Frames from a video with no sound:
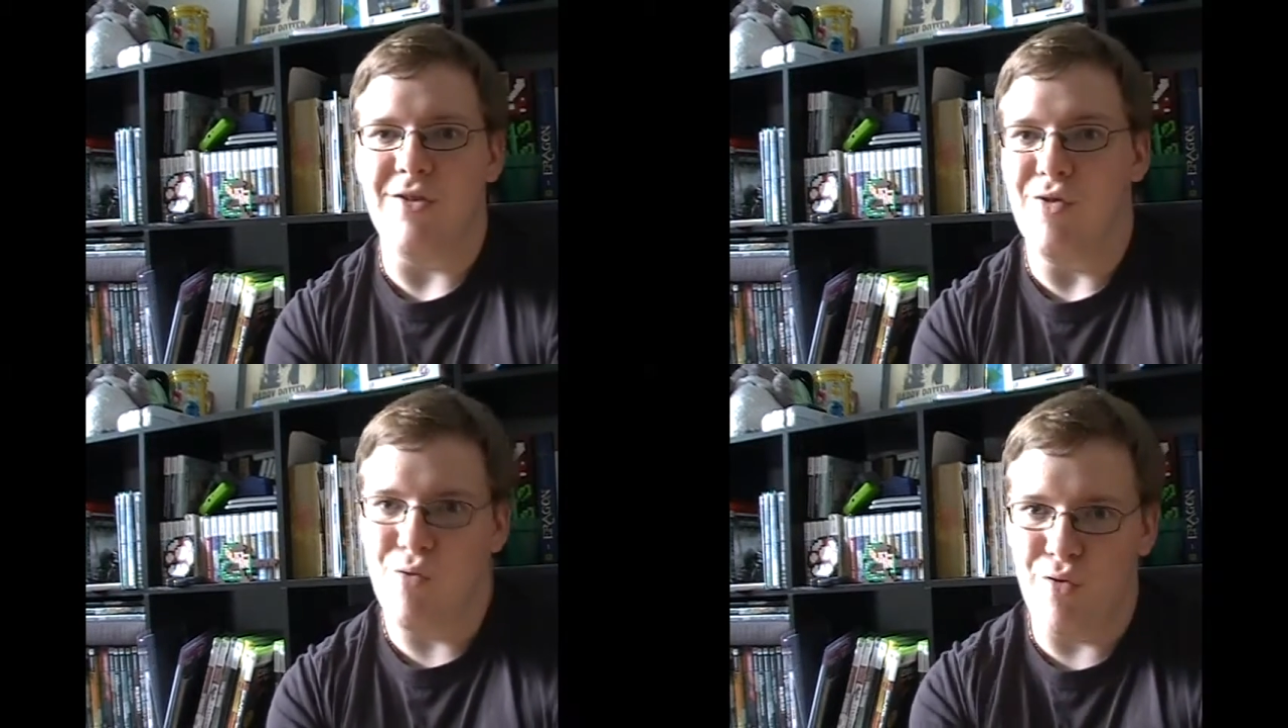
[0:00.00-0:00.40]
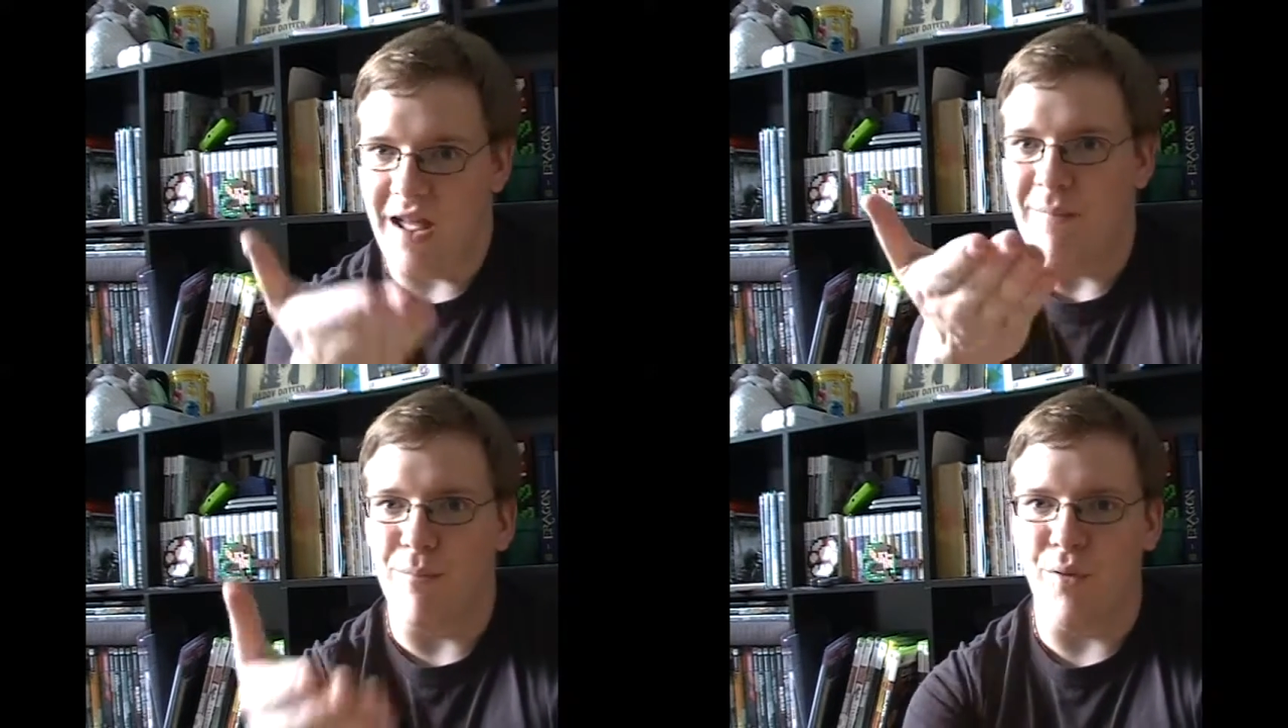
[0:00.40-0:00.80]
you
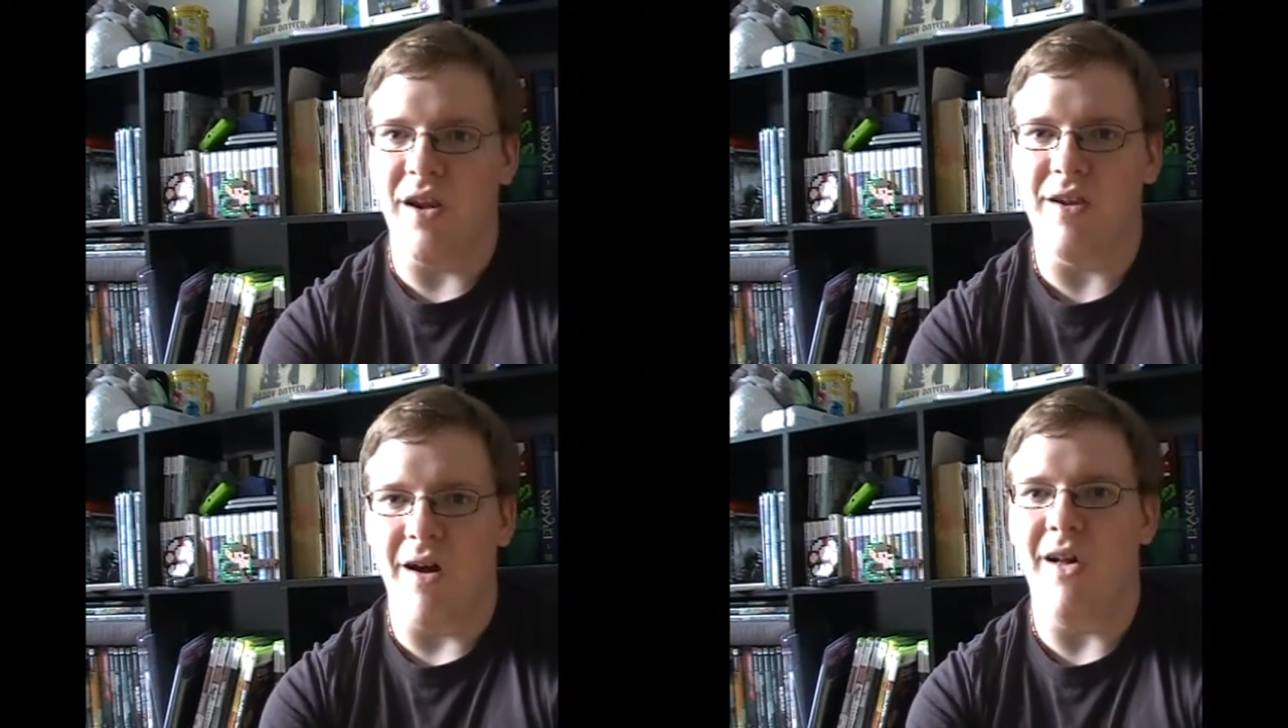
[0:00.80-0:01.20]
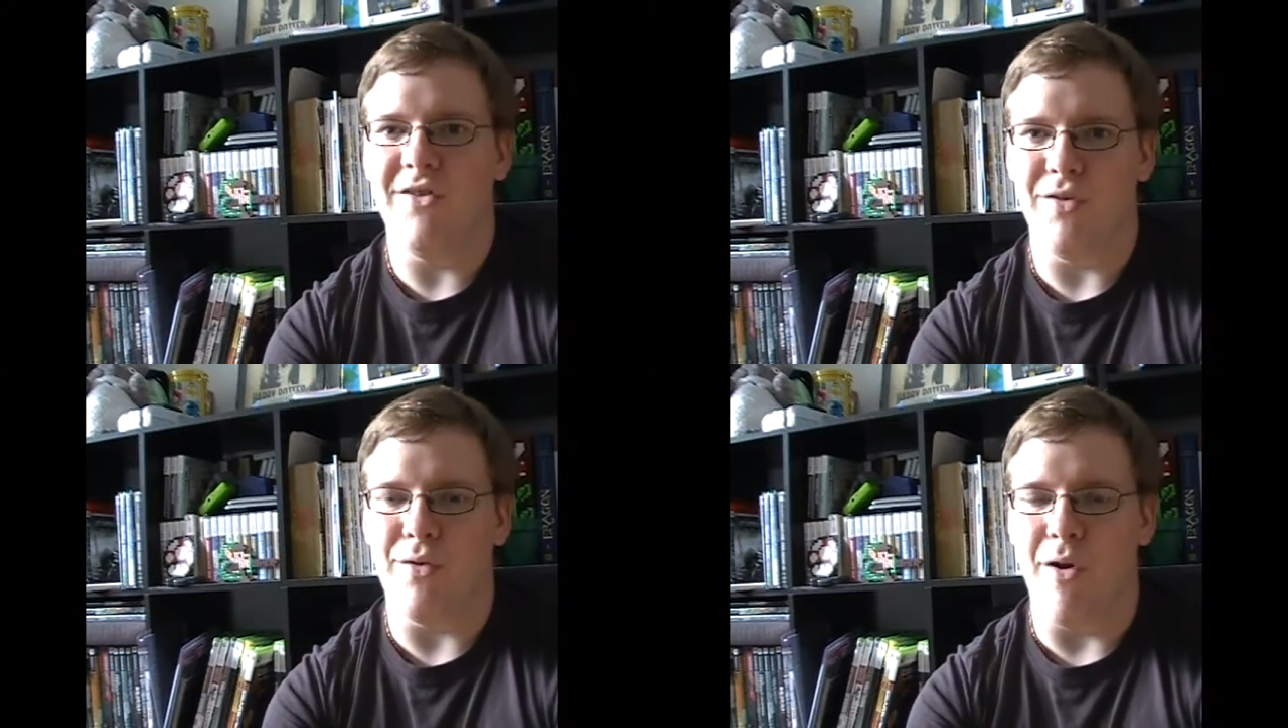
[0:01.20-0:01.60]
can bring
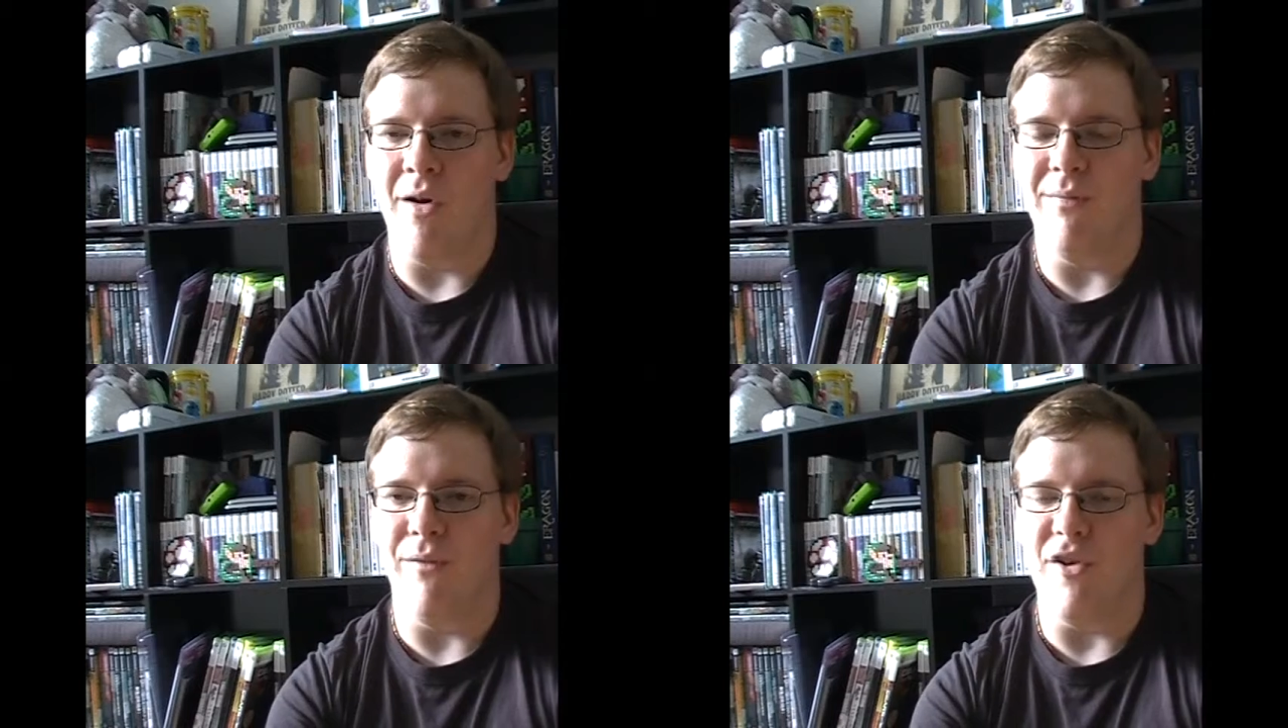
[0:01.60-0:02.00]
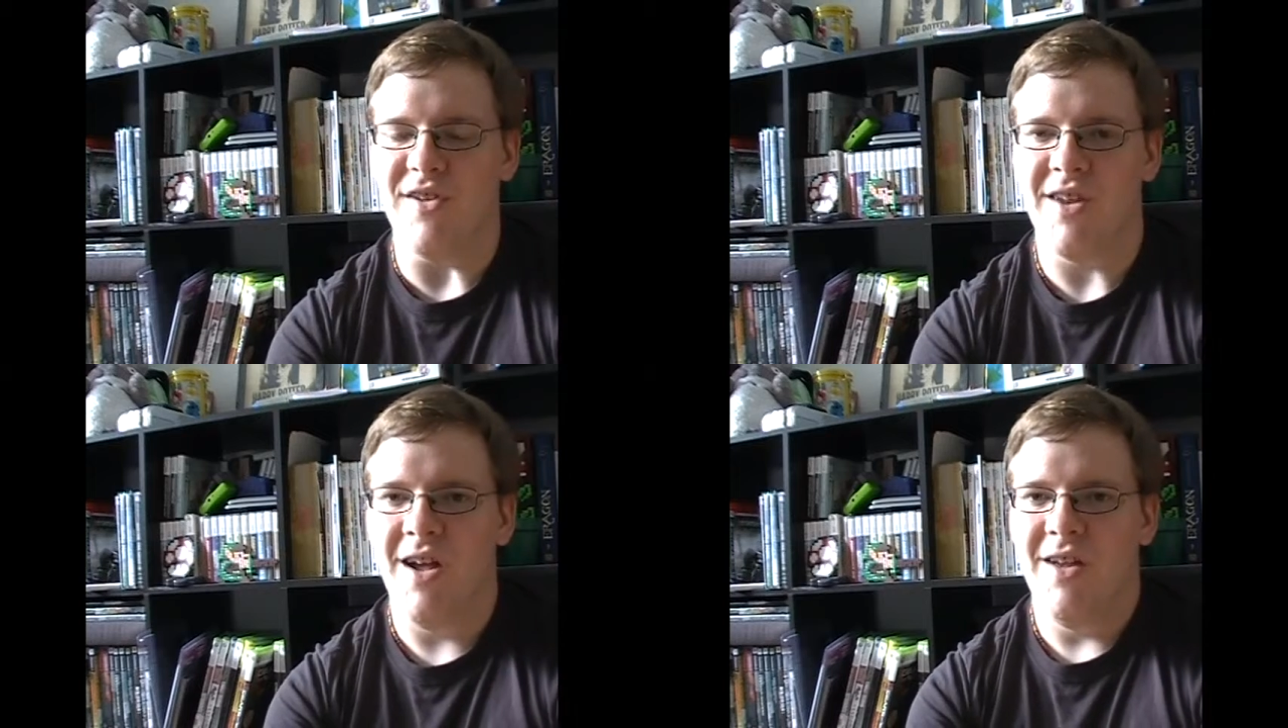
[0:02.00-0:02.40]
also your own
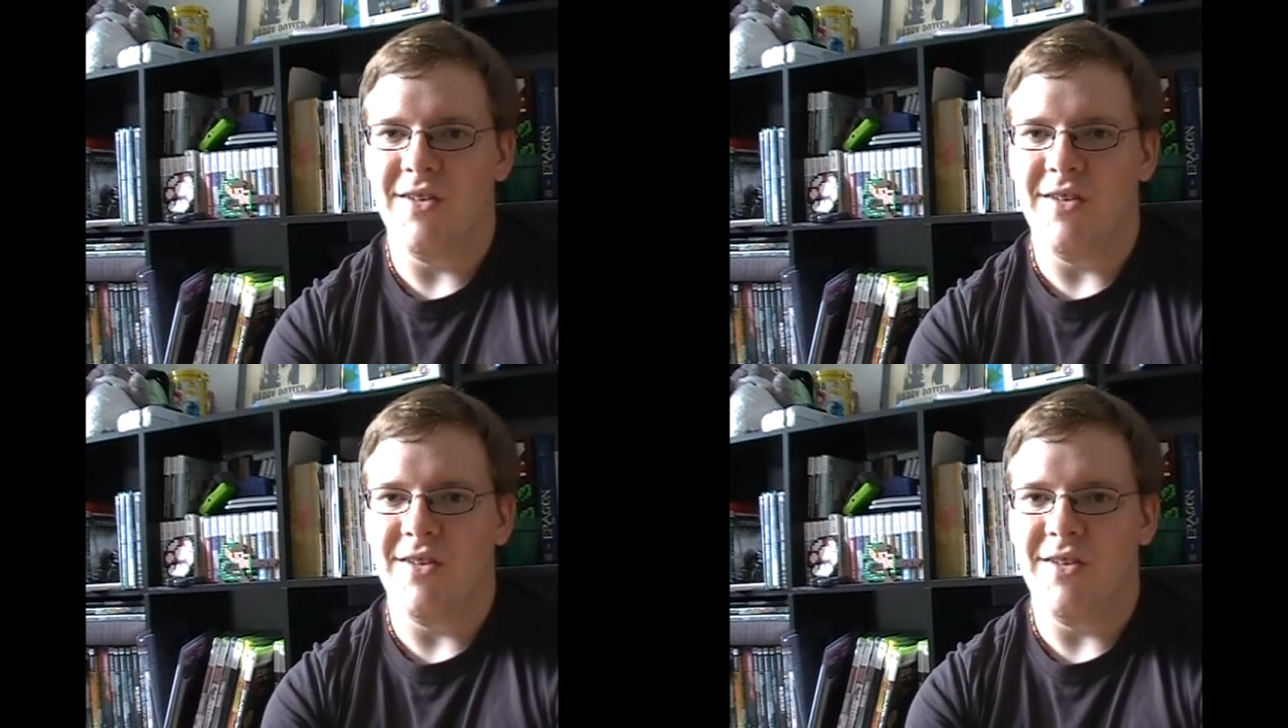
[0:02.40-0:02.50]
voice.